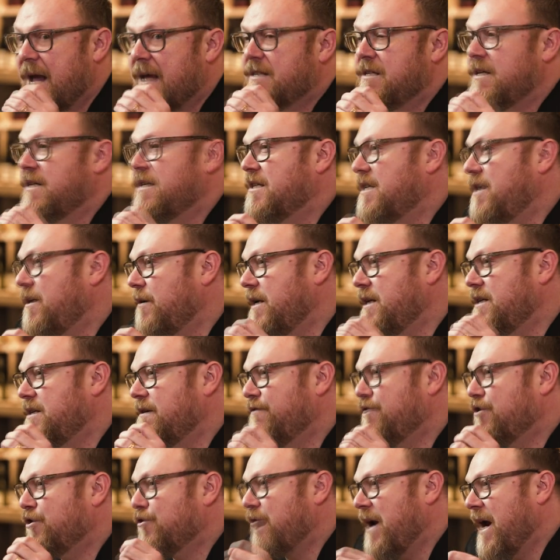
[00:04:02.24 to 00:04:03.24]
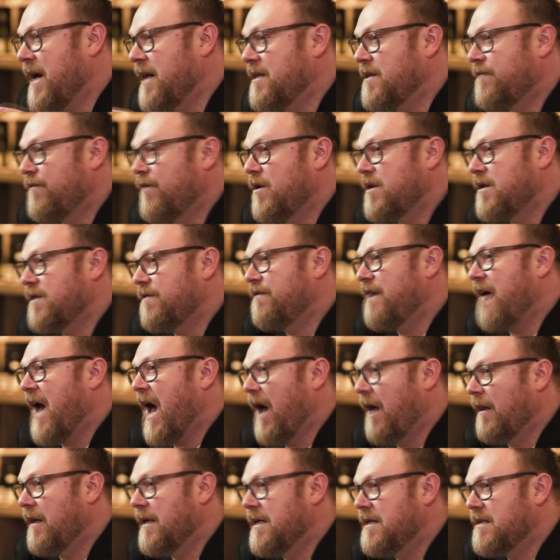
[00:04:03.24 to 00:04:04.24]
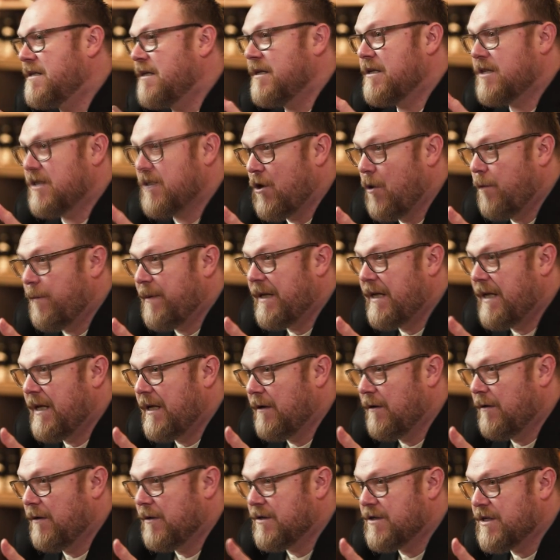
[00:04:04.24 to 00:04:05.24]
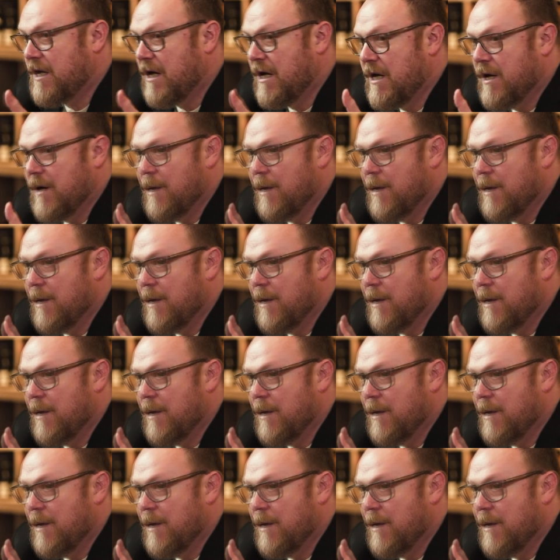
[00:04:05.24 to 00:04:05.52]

has a series of transverse valleys and sloping hills